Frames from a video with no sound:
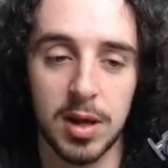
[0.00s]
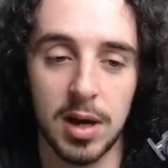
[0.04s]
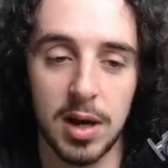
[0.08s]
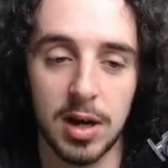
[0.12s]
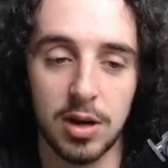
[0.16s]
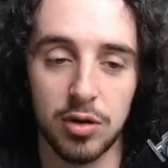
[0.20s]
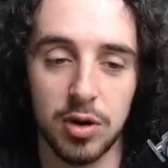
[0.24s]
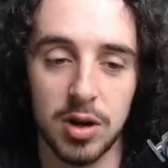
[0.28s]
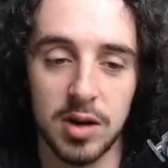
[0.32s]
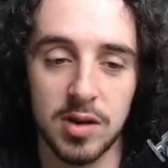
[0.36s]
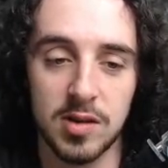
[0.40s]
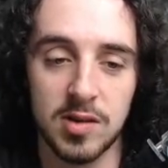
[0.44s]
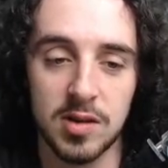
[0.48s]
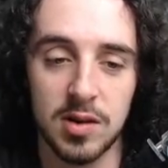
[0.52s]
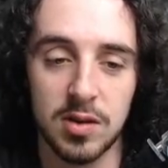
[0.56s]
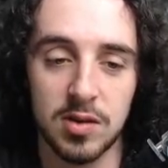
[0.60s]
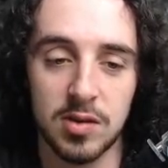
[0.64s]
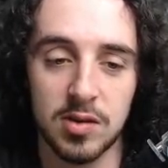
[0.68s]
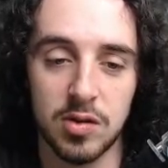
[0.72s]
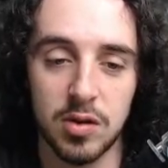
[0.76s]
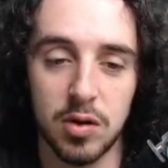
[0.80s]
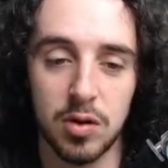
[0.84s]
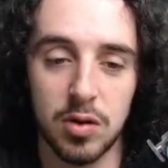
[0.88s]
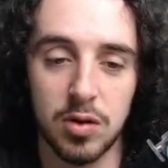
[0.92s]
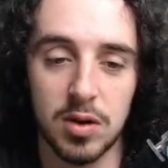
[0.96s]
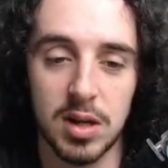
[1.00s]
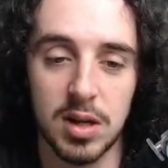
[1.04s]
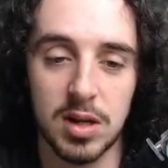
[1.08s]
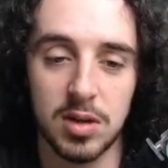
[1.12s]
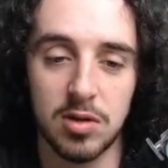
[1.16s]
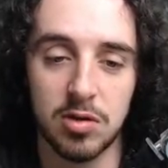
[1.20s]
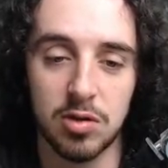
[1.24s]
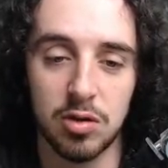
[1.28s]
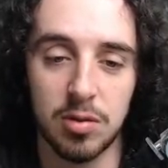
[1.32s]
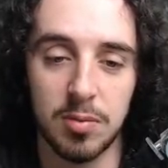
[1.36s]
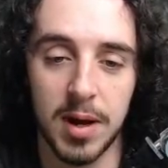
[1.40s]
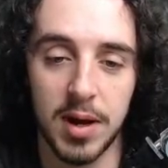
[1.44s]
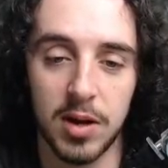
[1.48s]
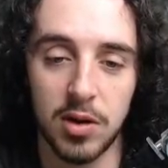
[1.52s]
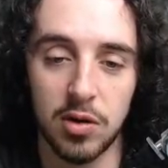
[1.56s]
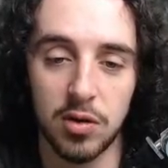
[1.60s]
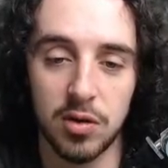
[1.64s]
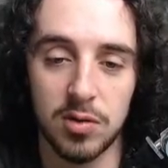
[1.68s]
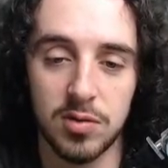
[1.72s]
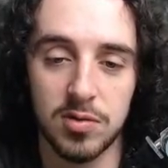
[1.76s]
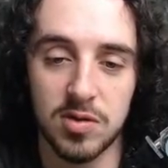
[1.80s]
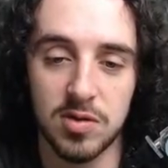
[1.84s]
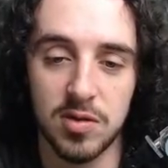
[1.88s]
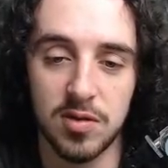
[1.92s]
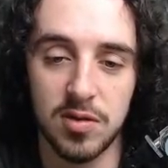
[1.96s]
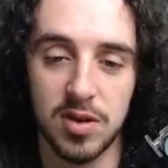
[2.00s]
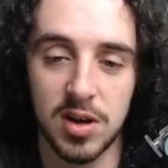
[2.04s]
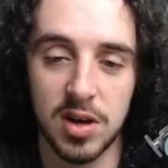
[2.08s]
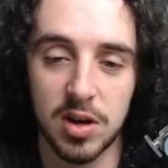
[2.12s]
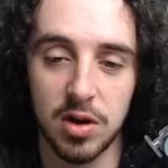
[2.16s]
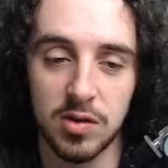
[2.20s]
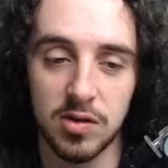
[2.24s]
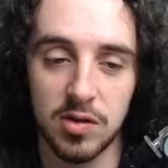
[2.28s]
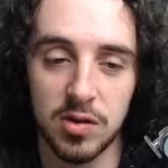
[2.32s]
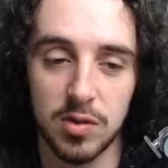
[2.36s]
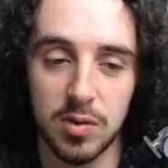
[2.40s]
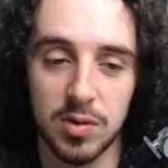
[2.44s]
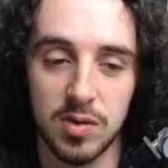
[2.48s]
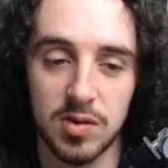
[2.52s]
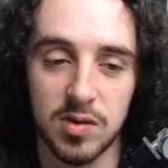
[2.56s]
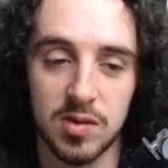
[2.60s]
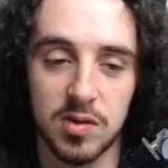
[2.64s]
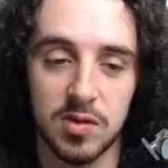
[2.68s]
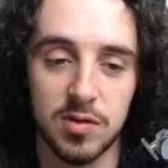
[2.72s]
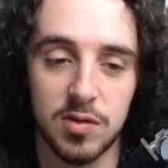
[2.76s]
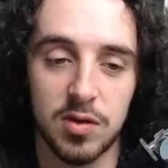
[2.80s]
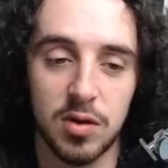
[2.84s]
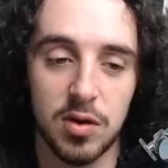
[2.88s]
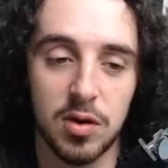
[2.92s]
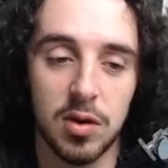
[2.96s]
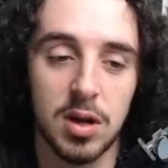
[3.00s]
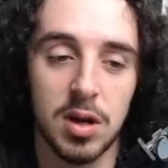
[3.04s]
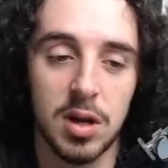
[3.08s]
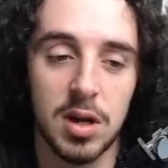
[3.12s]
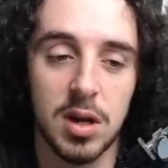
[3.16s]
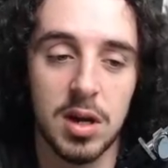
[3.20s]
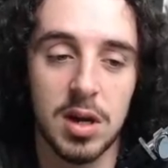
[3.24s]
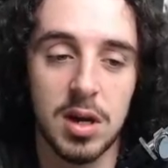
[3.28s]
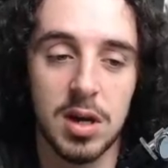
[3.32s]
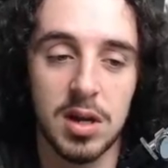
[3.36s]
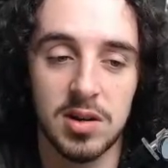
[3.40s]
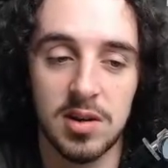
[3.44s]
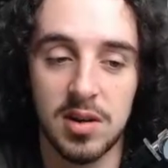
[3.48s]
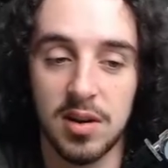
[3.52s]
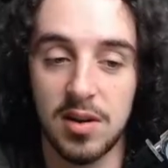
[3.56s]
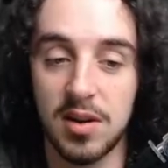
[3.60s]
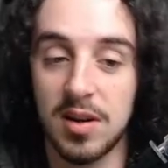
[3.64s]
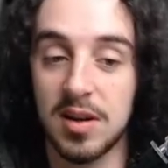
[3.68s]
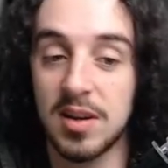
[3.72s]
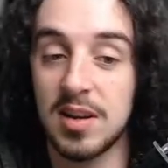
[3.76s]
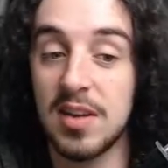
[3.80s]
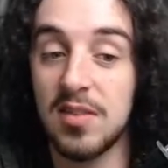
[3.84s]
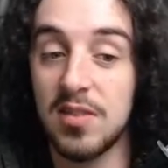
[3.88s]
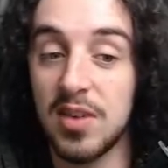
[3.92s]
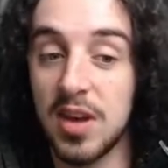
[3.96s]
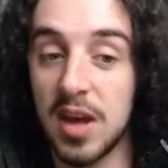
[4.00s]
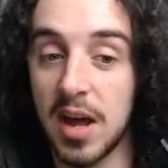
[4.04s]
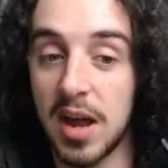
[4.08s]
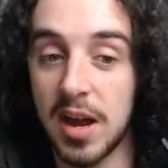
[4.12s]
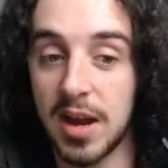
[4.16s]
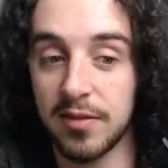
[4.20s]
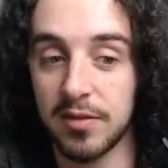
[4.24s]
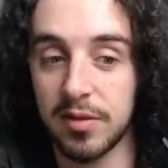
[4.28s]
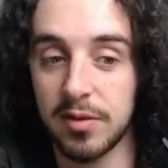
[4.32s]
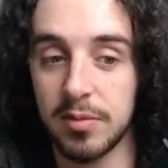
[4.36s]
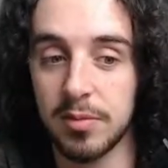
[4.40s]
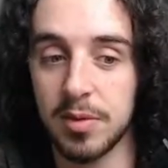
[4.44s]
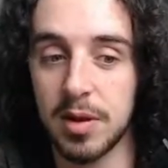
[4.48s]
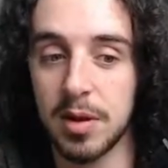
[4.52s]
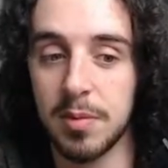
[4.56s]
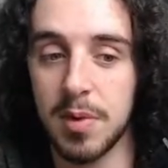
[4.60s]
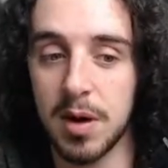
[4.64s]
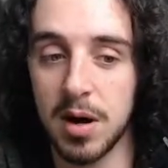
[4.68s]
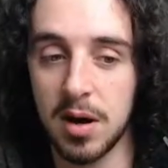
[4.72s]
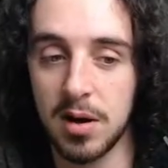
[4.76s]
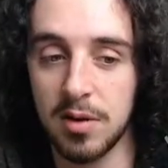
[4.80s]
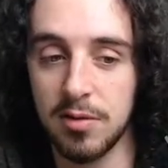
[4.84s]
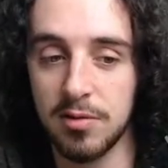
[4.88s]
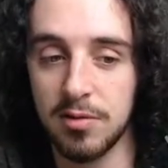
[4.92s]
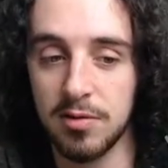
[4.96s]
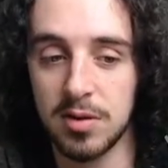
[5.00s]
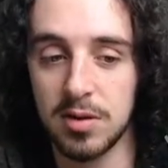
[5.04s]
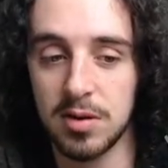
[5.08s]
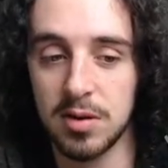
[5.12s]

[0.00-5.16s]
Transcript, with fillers: I trust there is no need to remind you of the severe consequences for de deviating from the above.